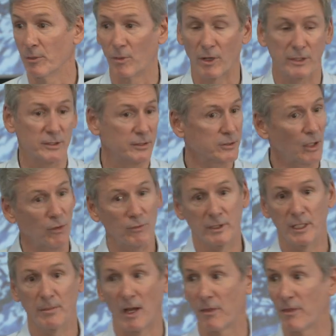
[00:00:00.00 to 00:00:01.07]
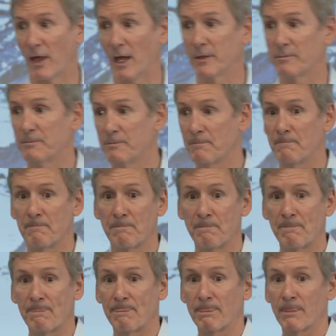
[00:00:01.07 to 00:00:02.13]
works. It's only about that.
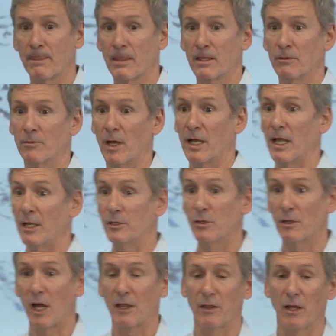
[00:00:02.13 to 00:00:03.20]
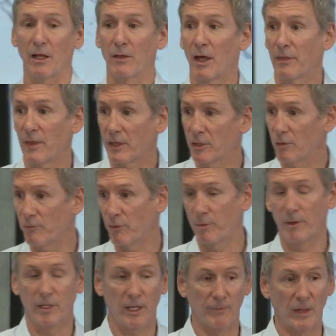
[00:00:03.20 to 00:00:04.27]
Right? And you, I, I, thank you for
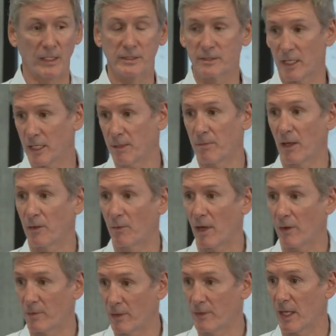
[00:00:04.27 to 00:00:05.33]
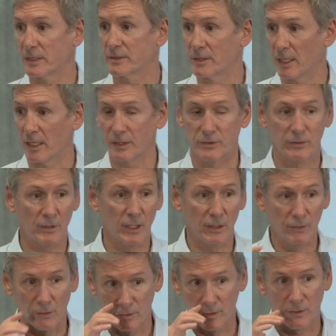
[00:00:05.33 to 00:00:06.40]
putting up that study, by the way. I read that study. It,
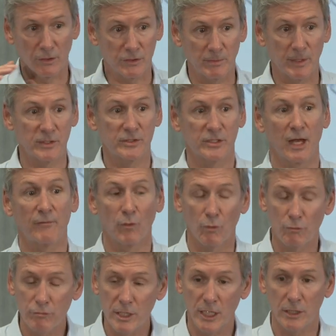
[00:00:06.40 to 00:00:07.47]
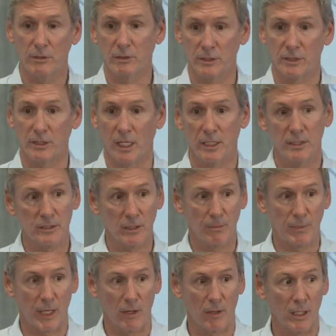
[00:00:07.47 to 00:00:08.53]
there's, there's been several really good studies
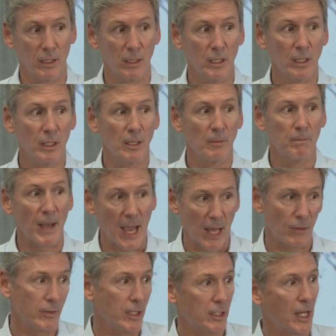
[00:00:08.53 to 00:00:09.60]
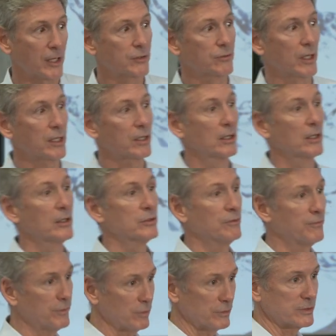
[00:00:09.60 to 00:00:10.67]
comparing battery electric to
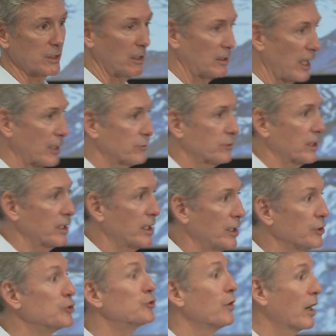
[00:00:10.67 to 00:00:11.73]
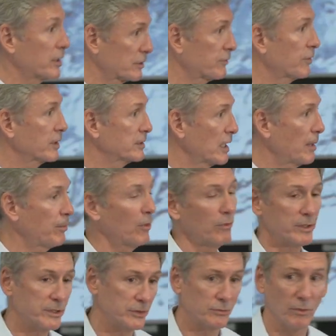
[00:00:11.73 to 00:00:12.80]
fuel cell electric in trucks, for example,
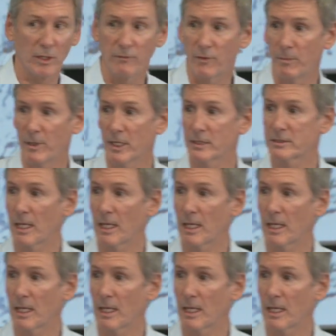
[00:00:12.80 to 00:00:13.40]
which is one of the biggest